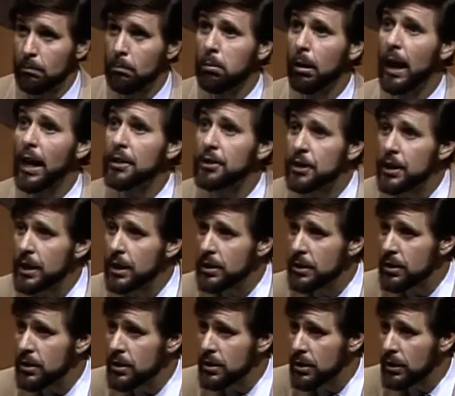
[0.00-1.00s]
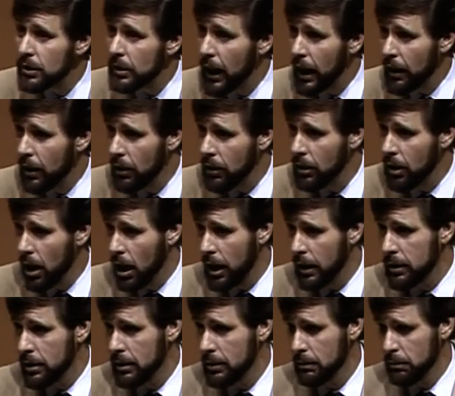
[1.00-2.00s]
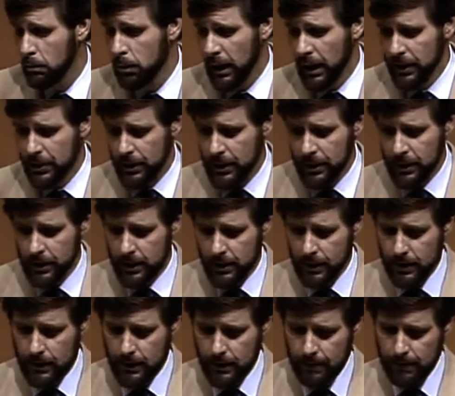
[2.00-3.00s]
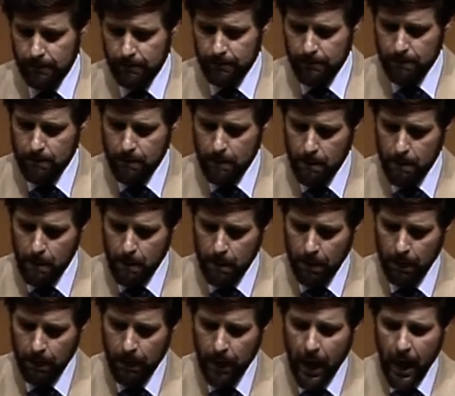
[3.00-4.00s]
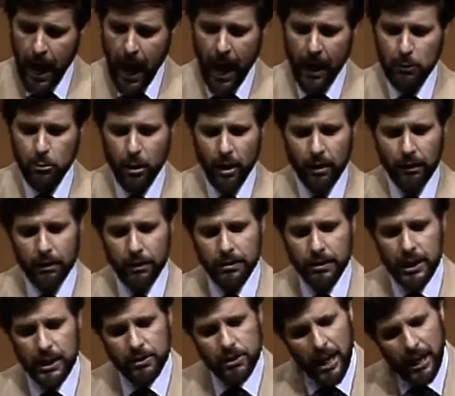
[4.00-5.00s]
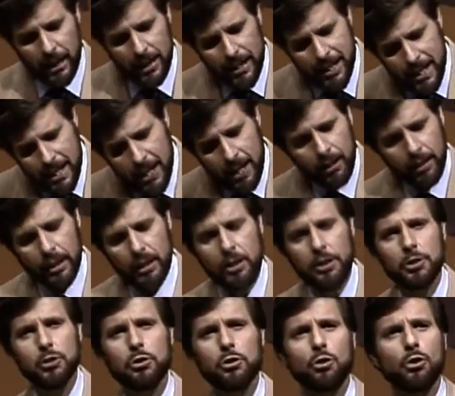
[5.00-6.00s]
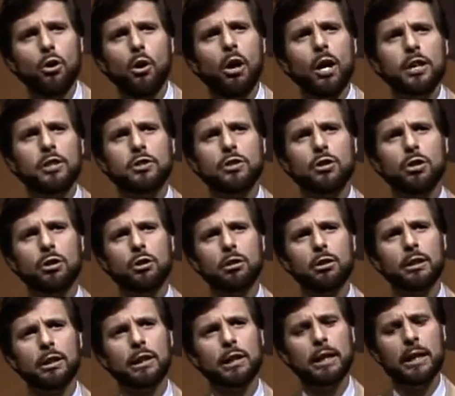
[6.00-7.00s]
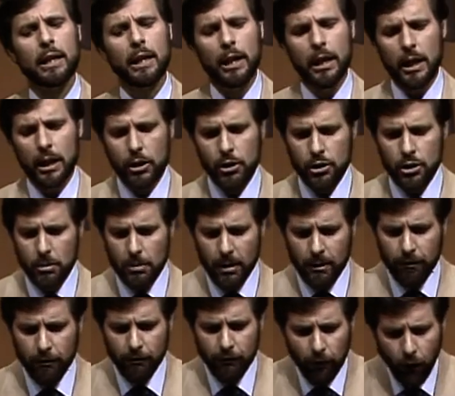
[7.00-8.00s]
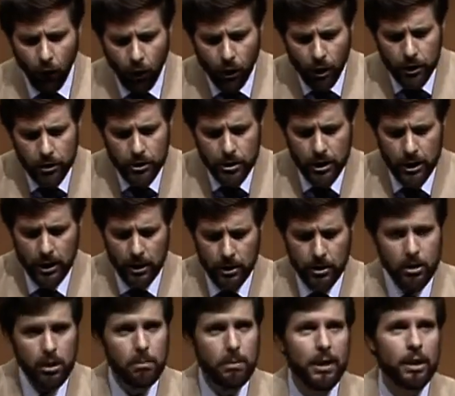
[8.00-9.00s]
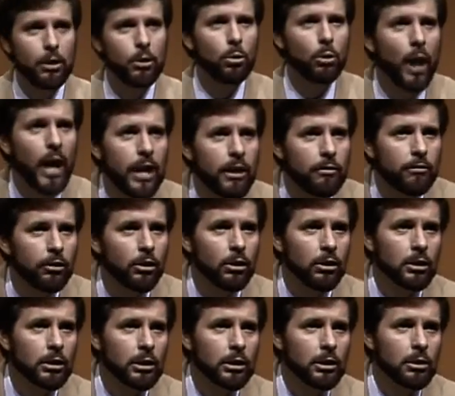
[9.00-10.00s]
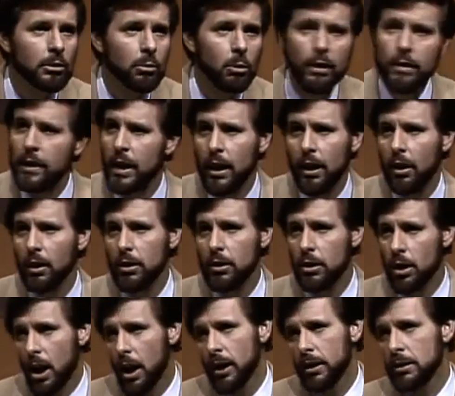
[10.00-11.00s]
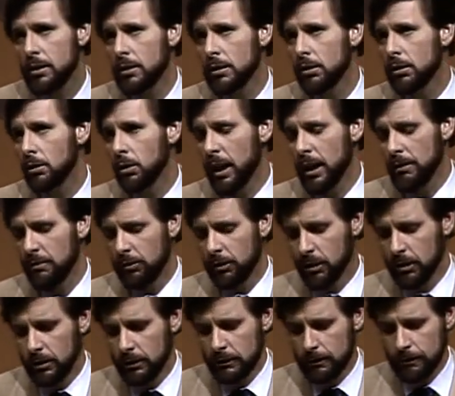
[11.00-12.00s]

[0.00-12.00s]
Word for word: Blessings that are not blessings. And one of the things that nearly destroys children is to be forced to be grateful when they are not grateful.